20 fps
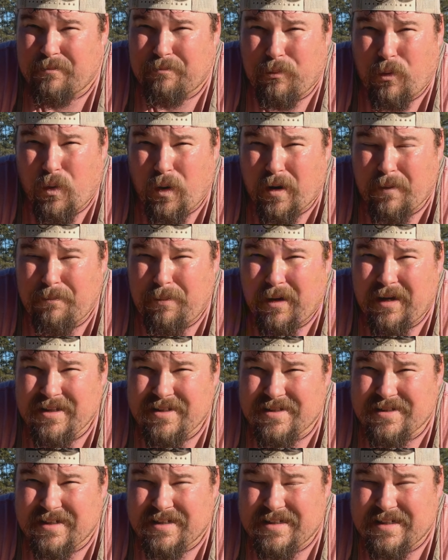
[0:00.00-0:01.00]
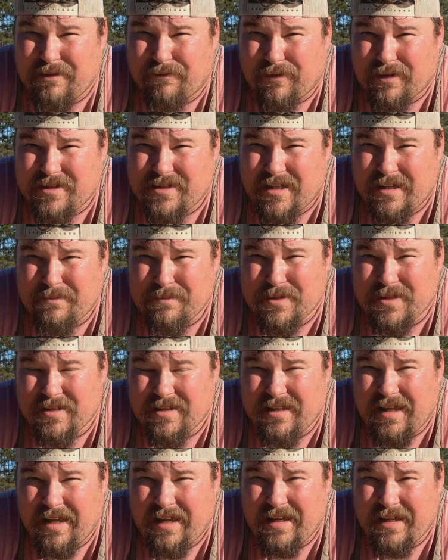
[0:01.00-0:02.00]
pork butts and different temps
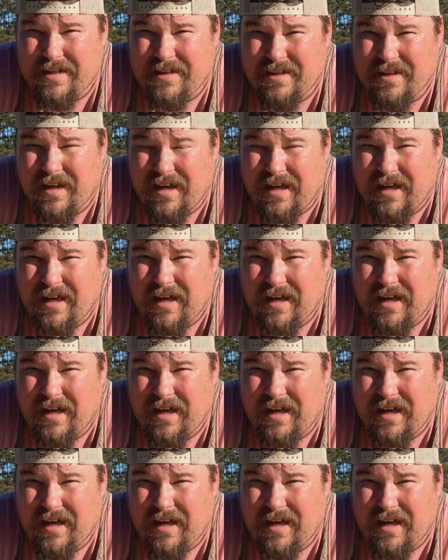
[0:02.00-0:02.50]
than